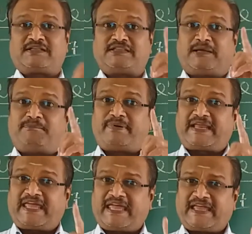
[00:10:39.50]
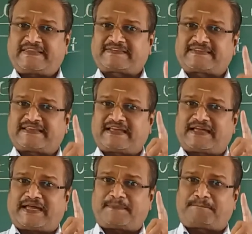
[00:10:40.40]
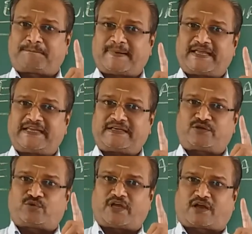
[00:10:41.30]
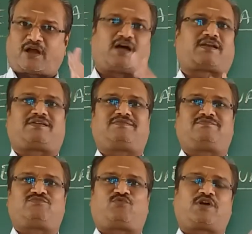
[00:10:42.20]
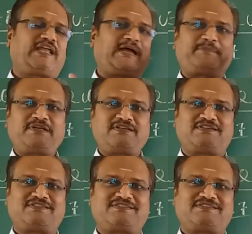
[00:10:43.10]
The brakes applied to a car, what will happen?